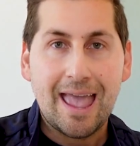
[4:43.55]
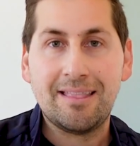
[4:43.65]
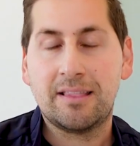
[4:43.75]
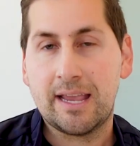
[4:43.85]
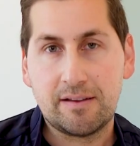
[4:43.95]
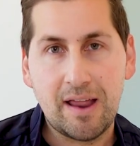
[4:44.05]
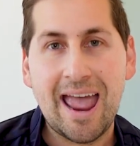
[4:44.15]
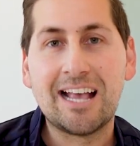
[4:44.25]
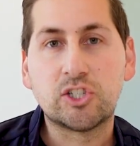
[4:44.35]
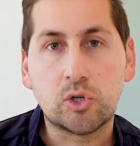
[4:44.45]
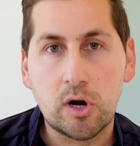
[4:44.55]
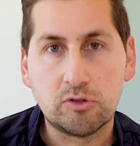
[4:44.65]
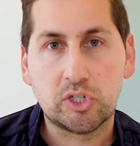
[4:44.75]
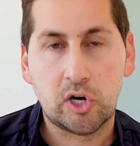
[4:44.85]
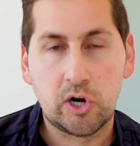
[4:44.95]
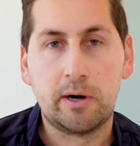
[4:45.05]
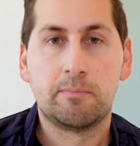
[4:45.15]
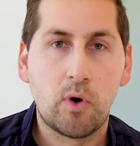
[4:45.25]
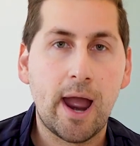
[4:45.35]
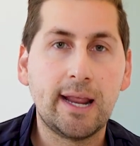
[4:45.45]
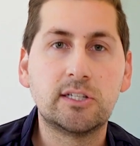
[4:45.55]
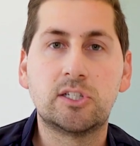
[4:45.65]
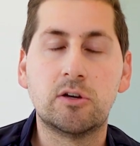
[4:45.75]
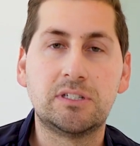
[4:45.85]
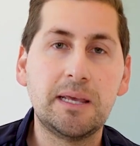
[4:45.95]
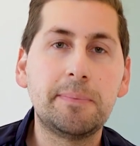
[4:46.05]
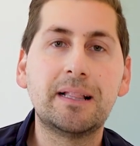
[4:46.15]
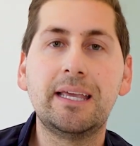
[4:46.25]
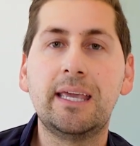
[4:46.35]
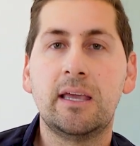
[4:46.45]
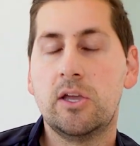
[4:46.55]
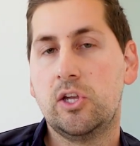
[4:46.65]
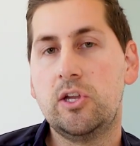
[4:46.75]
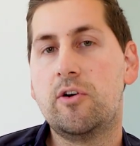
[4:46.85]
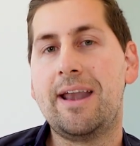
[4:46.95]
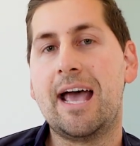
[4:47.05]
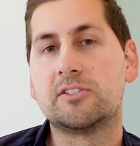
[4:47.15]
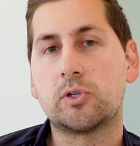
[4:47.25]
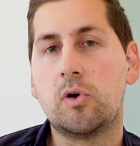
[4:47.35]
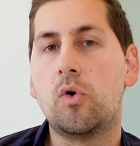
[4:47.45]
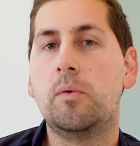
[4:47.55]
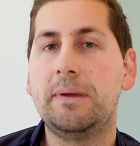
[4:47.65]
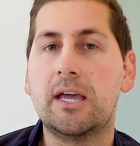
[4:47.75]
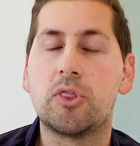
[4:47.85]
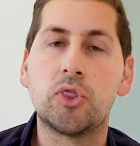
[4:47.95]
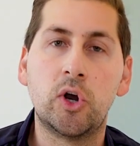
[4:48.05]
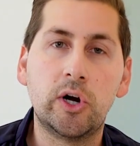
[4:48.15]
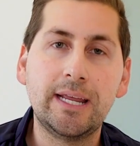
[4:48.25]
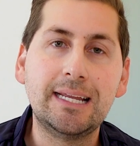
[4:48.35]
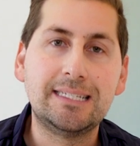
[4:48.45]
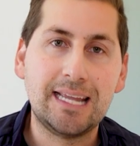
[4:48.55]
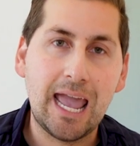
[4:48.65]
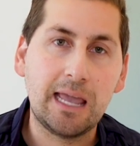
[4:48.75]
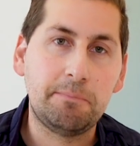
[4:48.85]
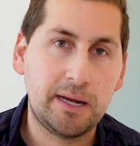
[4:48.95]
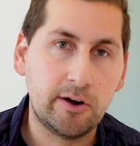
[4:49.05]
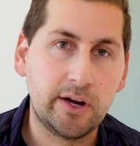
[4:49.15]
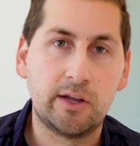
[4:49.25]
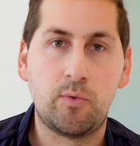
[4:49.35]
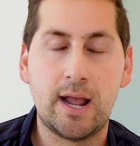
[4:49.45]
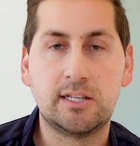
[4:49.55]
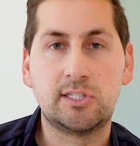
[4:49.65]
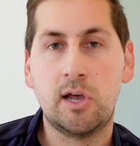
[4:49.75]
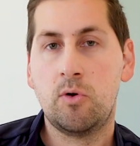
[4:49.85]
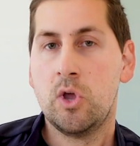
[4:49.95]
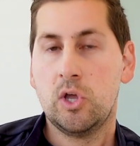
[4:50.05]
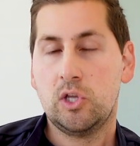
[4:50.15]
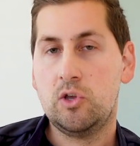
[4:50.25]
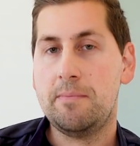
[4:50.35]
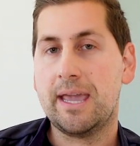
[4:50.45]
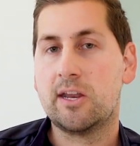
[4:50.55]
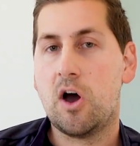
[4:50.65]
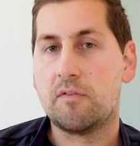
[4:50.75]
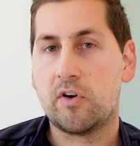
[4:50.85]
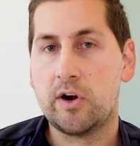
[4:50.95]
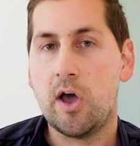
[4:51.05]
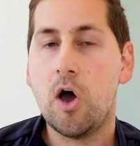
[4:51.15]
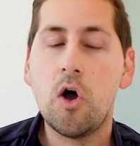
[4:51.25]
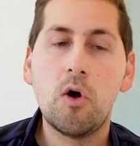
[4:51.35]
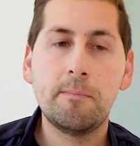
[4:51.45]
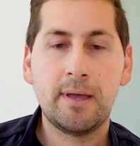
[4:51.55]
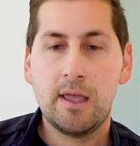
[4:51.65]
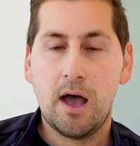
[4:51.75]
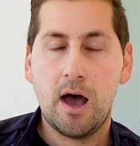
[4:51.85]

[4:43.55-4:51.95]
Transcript: like escrow term, right? So typically, an escrow will be a 30-day period, right? So you make an offer on a home,